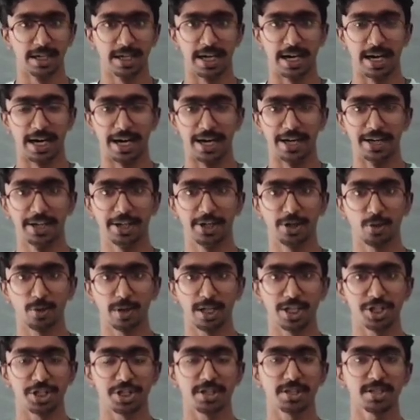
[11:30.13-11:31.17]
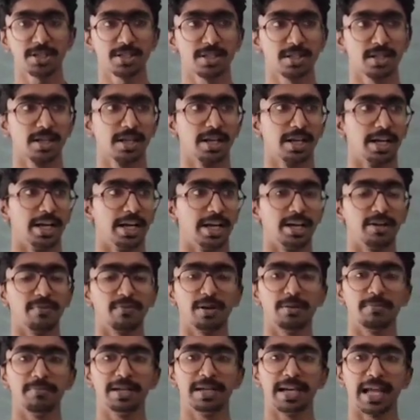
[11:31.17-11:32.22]
detonations. It
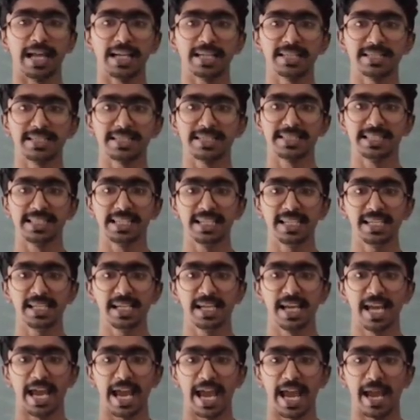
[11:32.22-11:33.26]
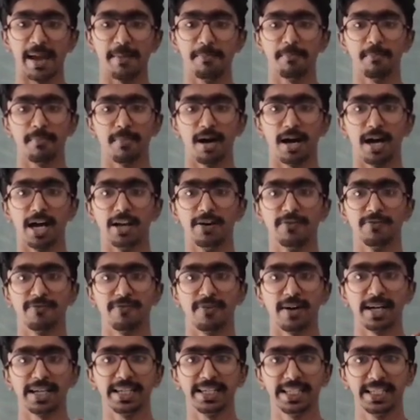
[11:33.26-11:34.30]
will be like Cm
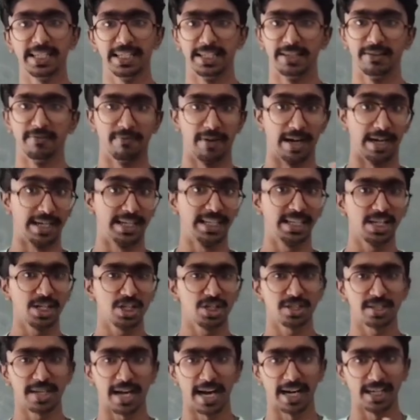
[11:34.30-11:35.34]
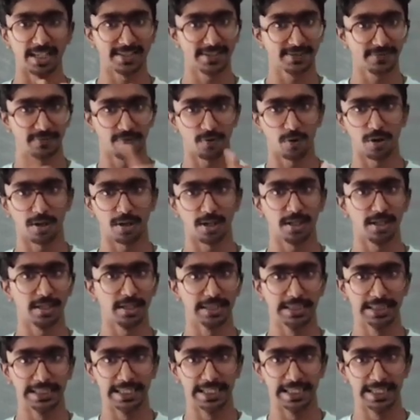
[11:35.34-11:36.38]
alpha T, where T stands
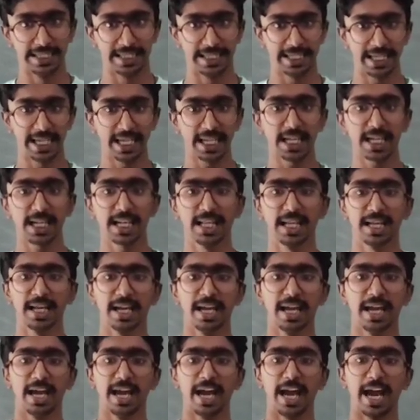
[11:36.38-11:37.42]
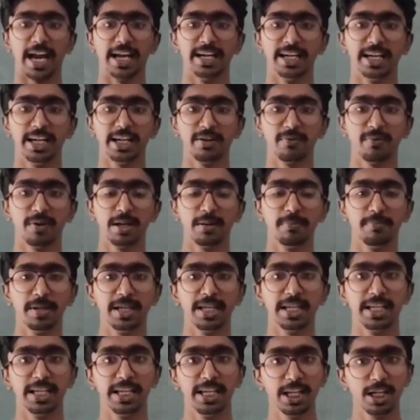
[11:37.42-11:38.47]
for the tail, and it will
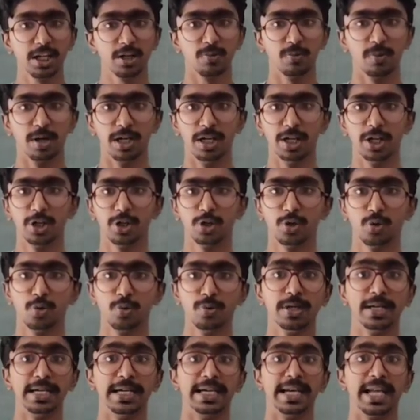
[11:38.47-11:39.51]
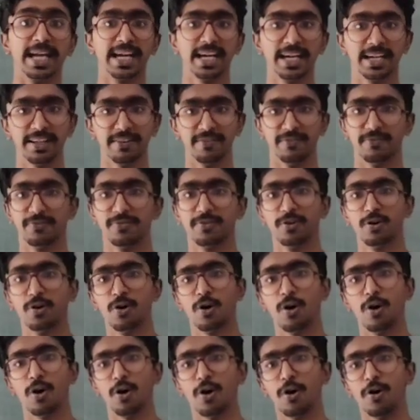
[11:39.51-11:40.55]
be equal to negative
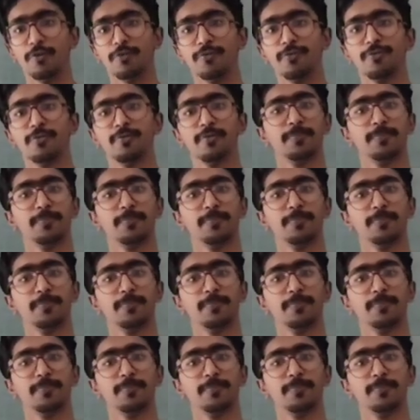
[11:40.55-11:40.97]
of